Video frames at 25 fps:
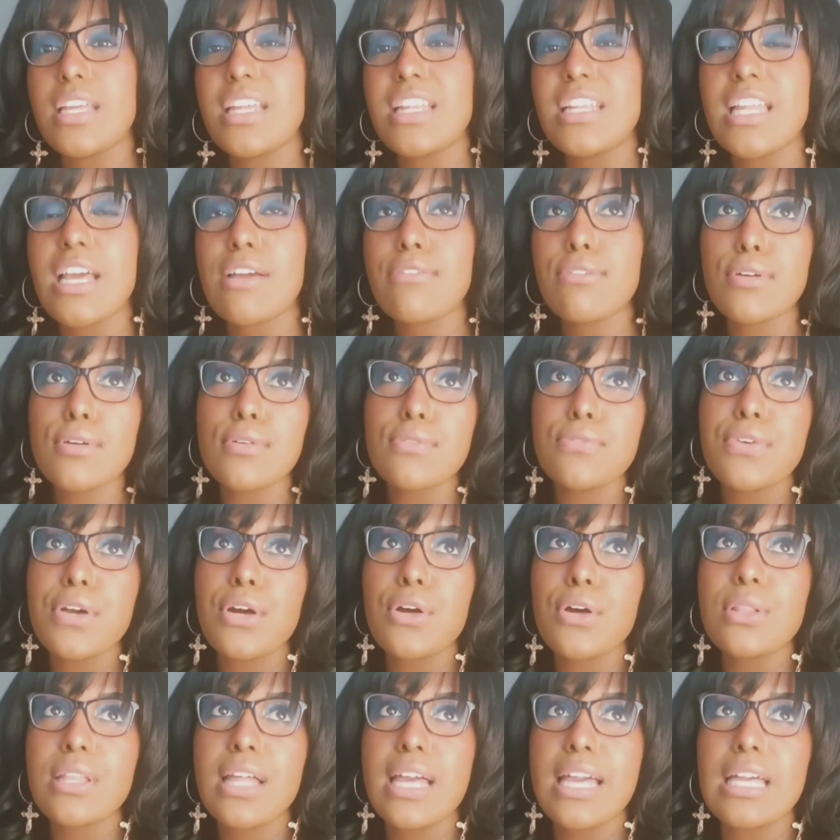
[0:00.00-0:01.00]
It never
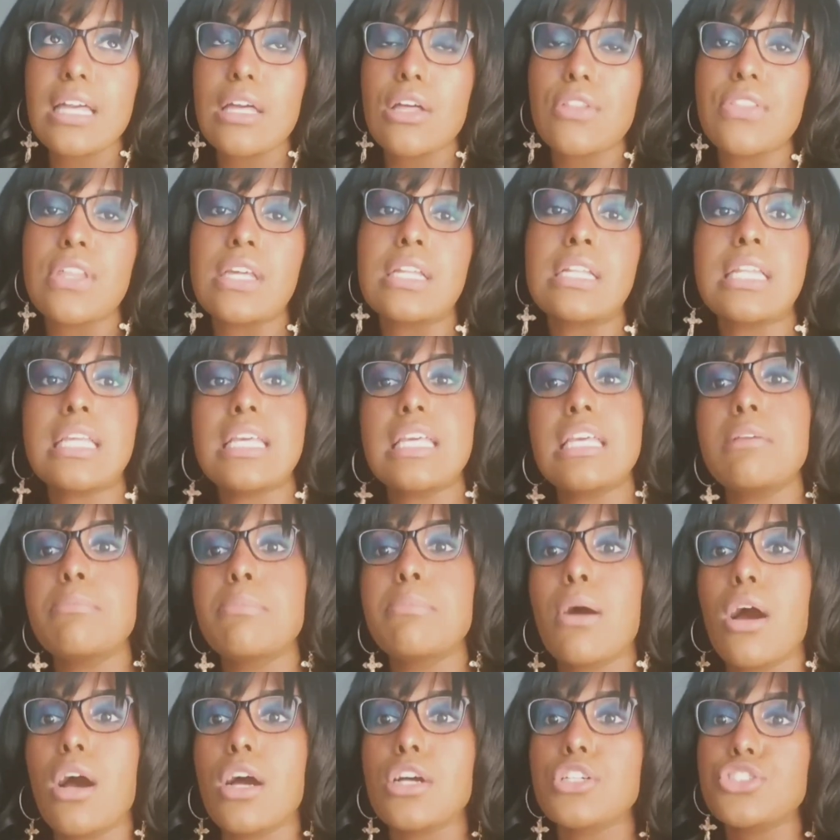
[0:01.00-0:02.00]
felt like the
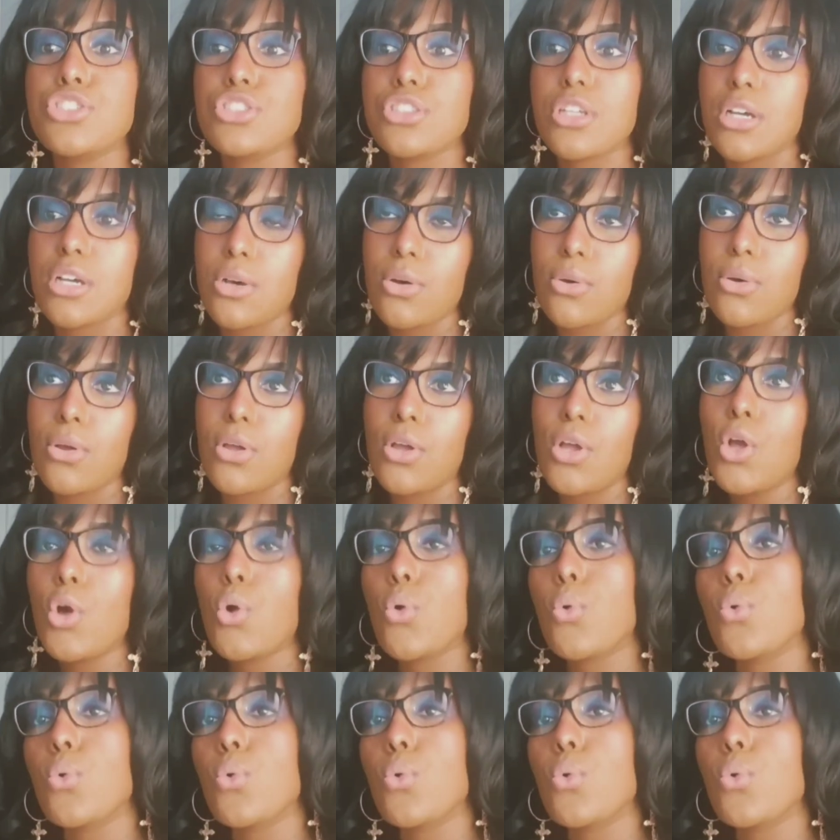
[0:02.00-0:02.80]
T-Boss show